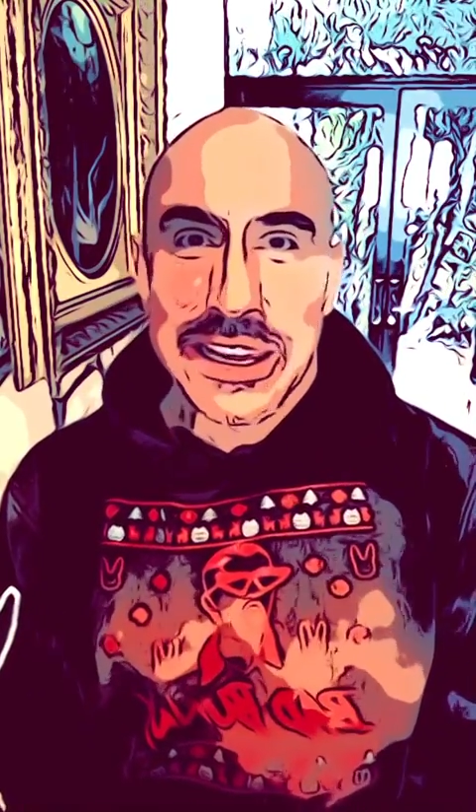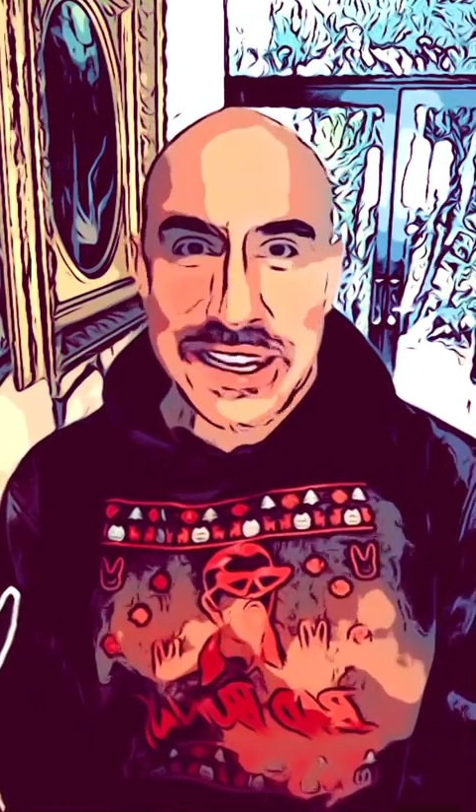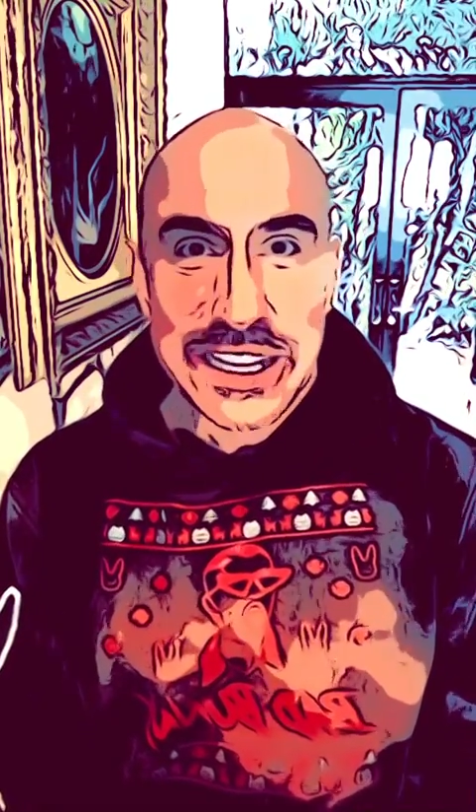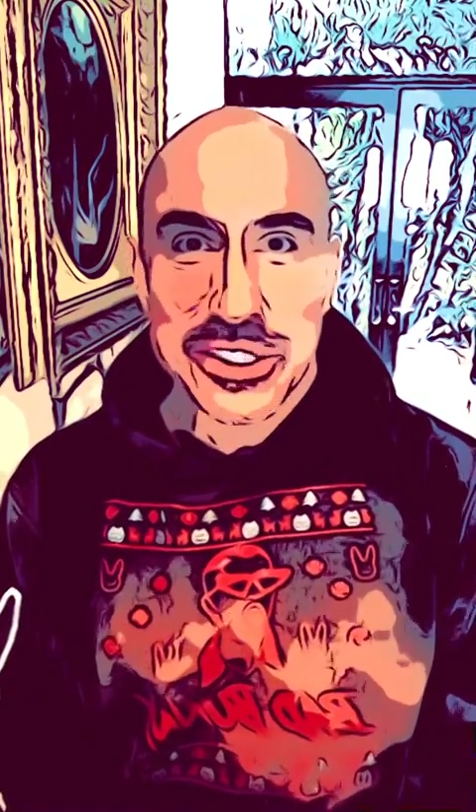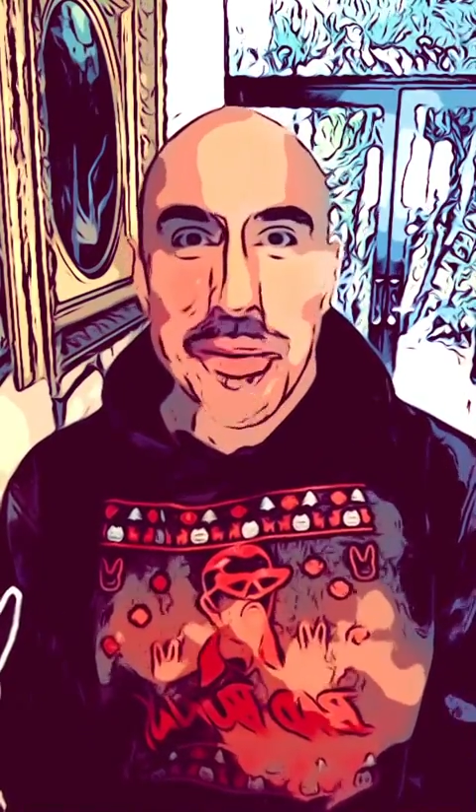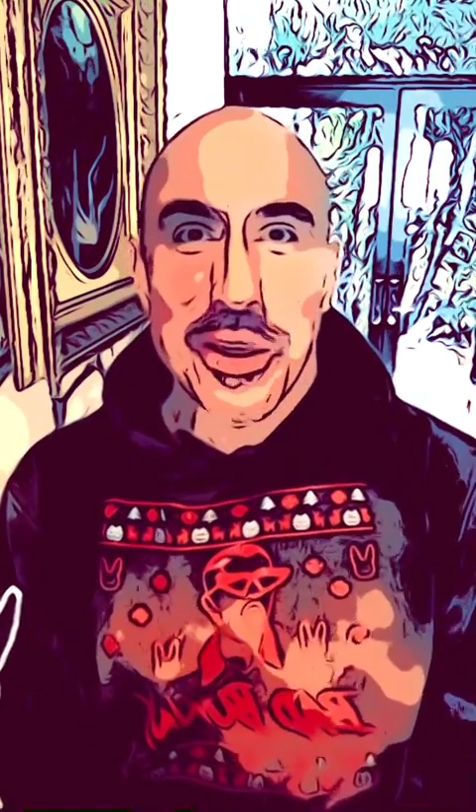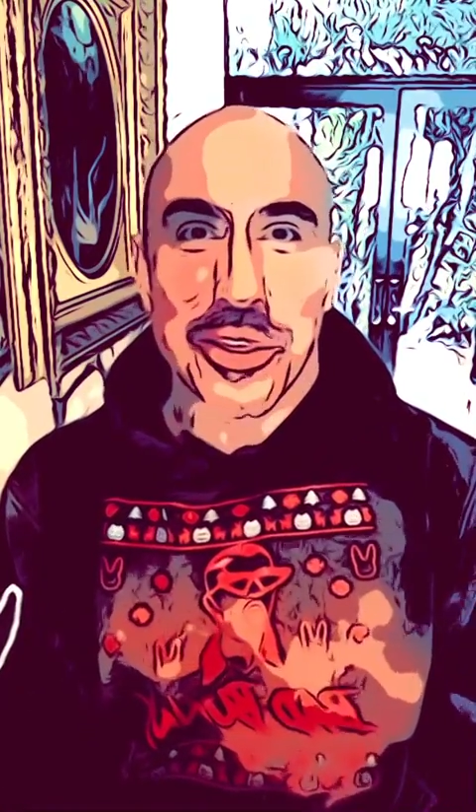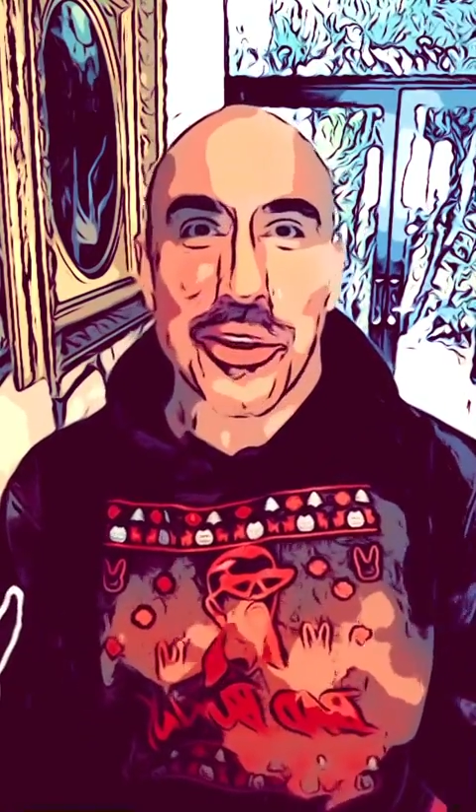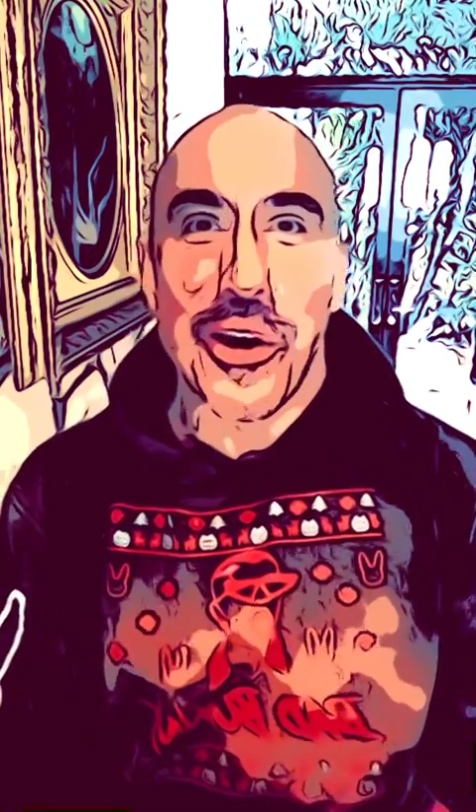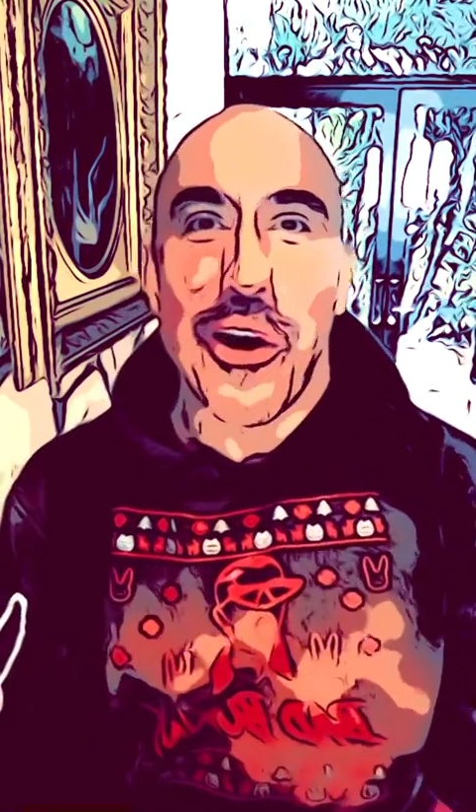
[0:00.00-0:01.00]
next
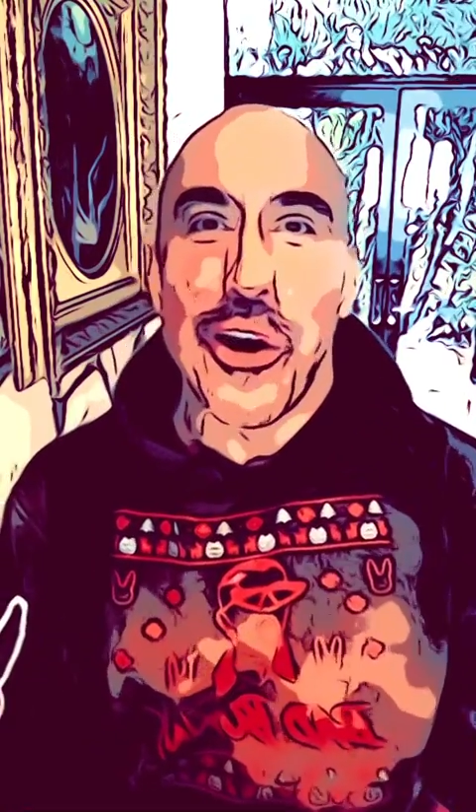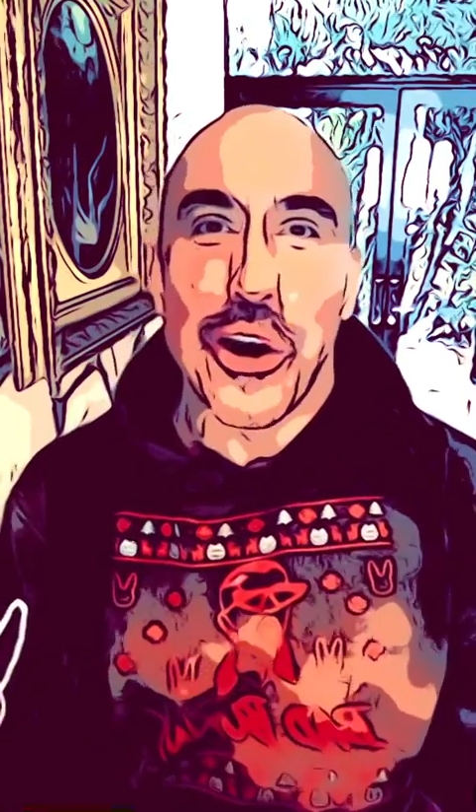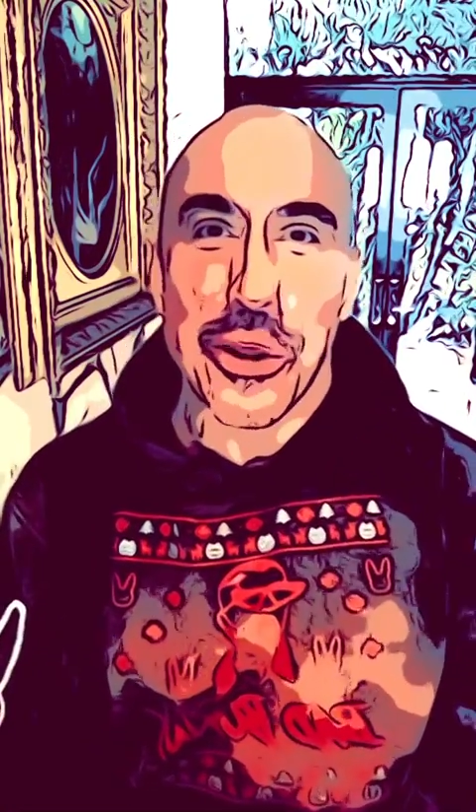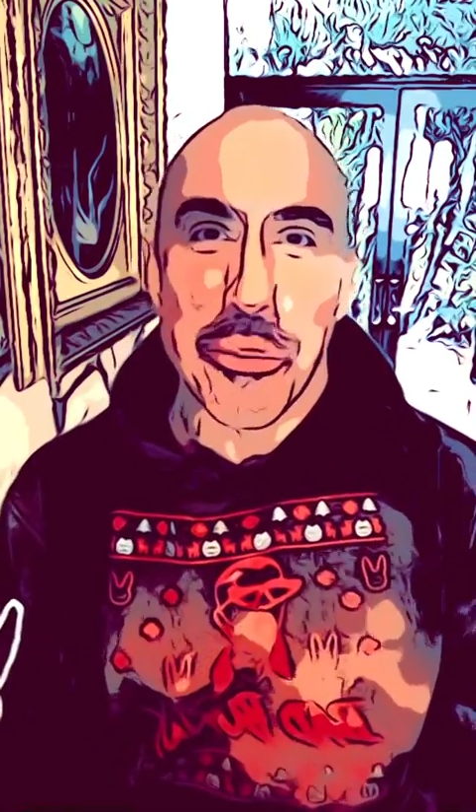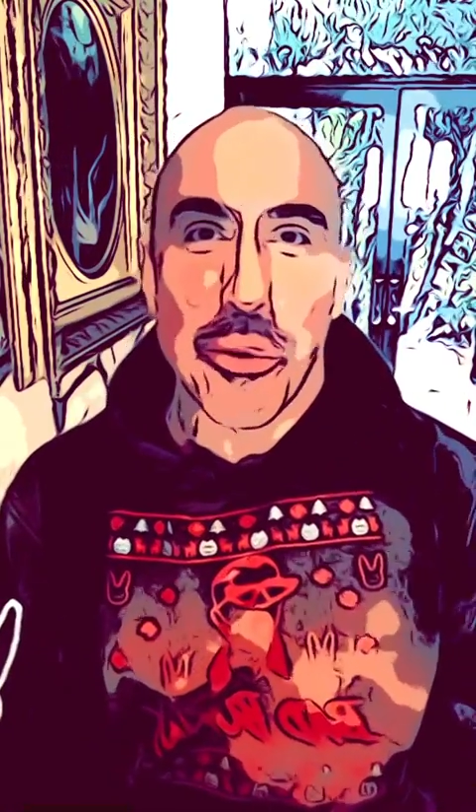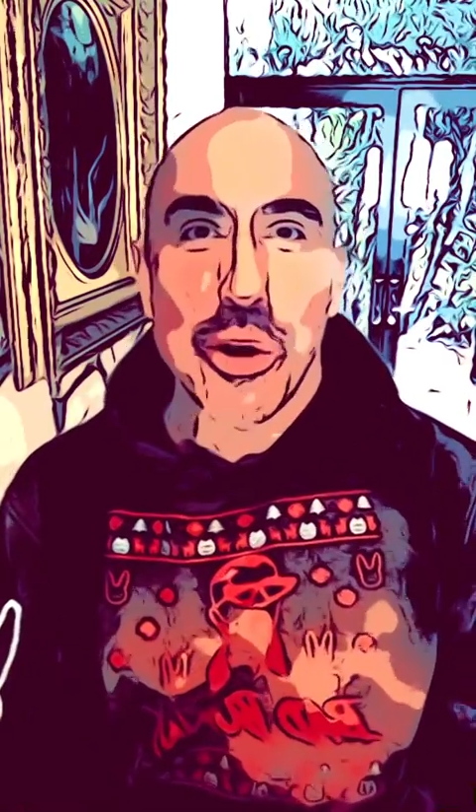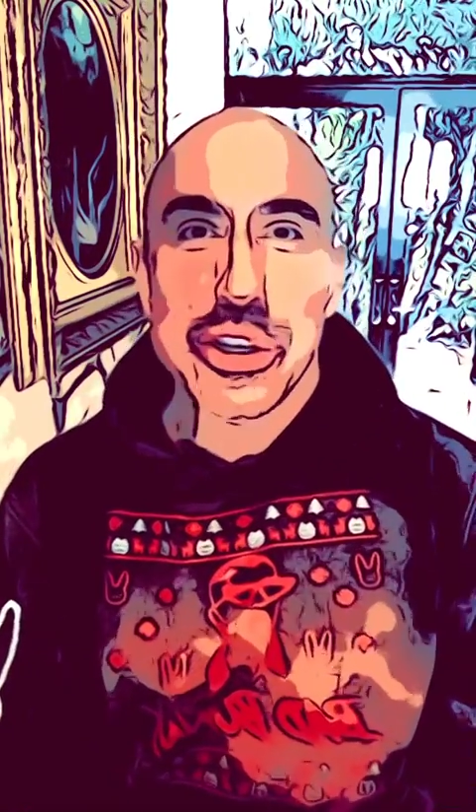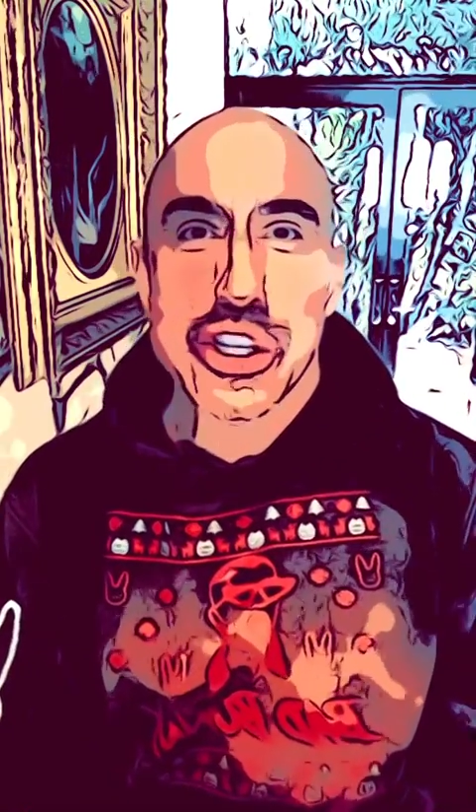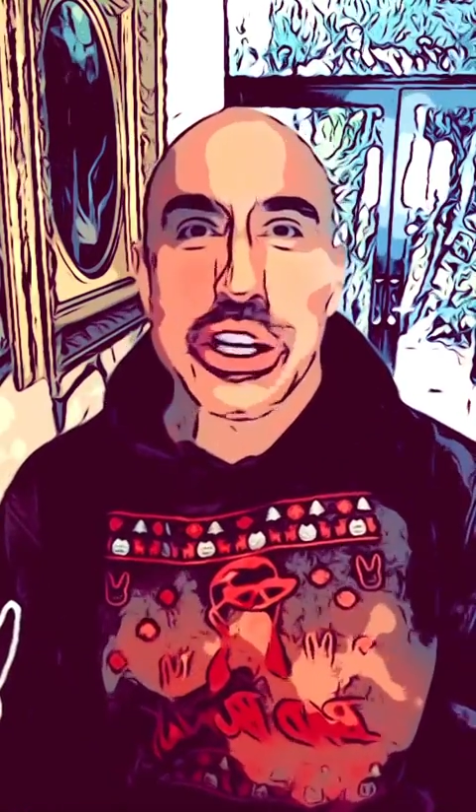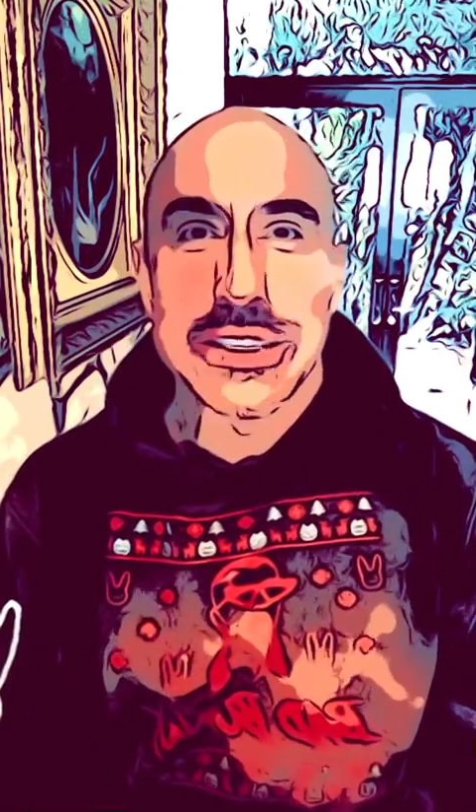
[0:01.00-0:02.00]
month on
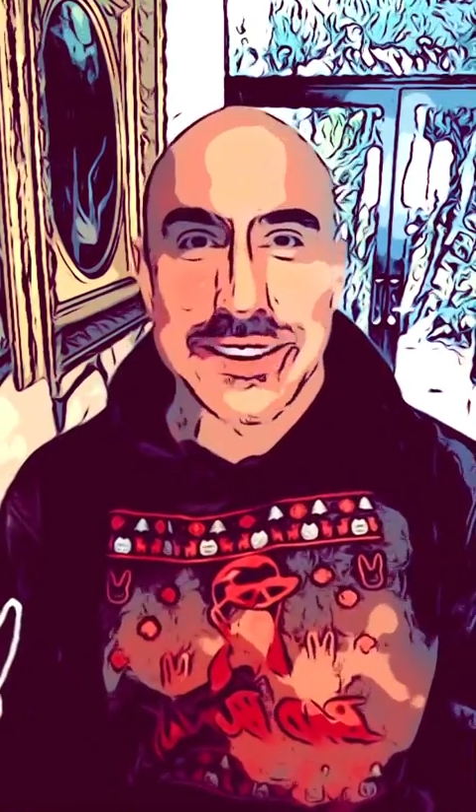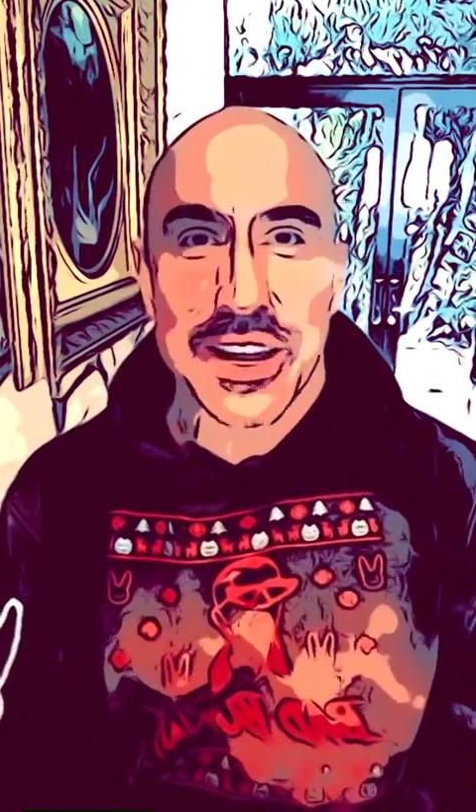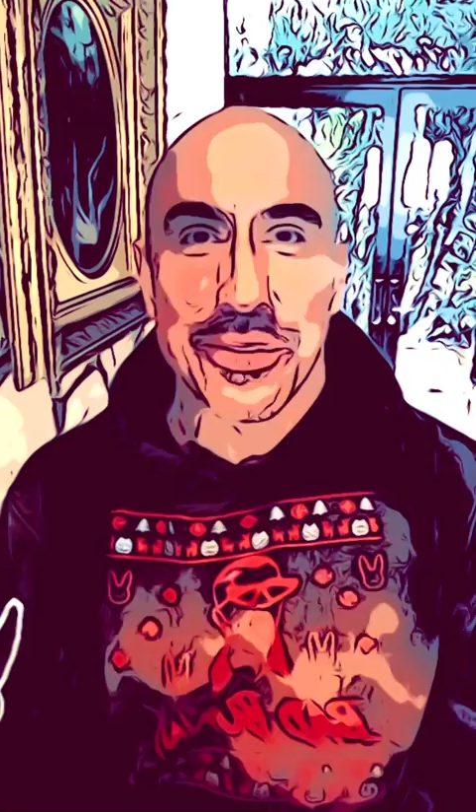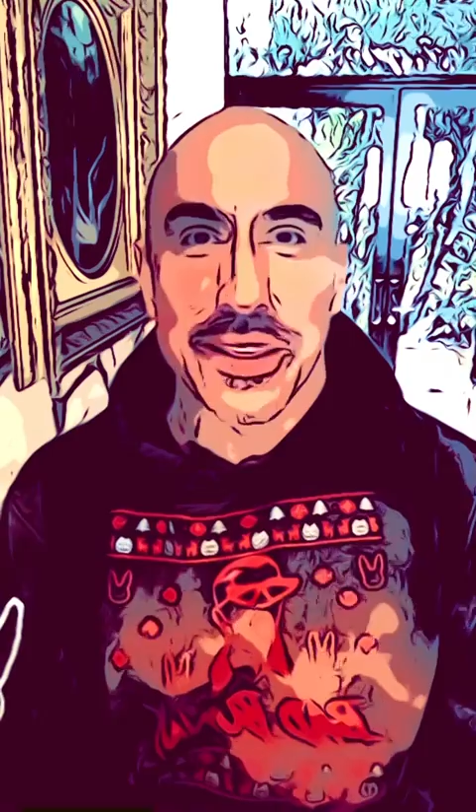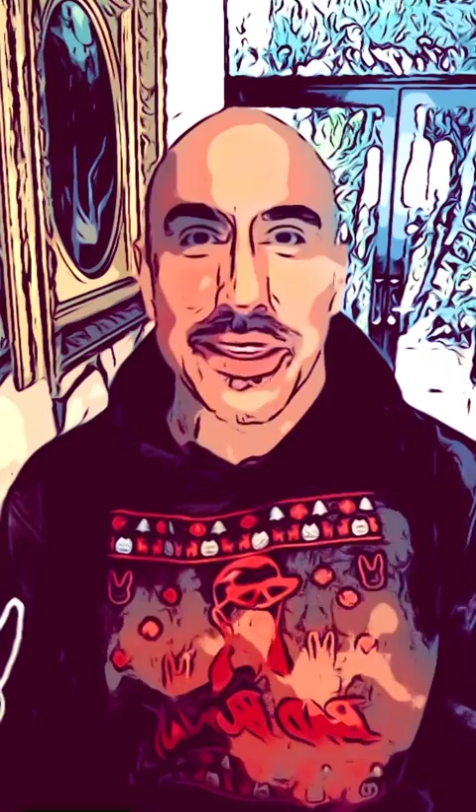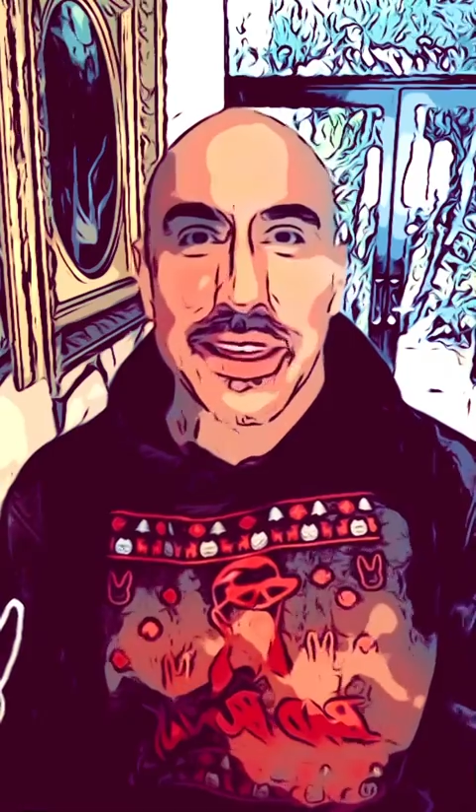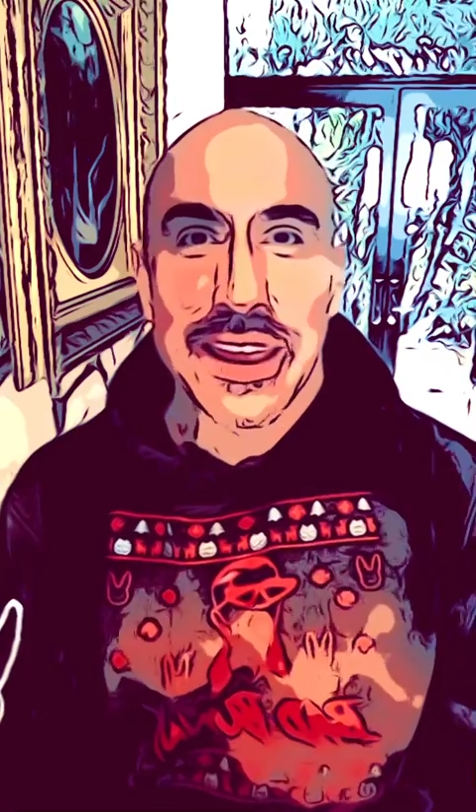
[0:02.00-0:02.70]
March 7th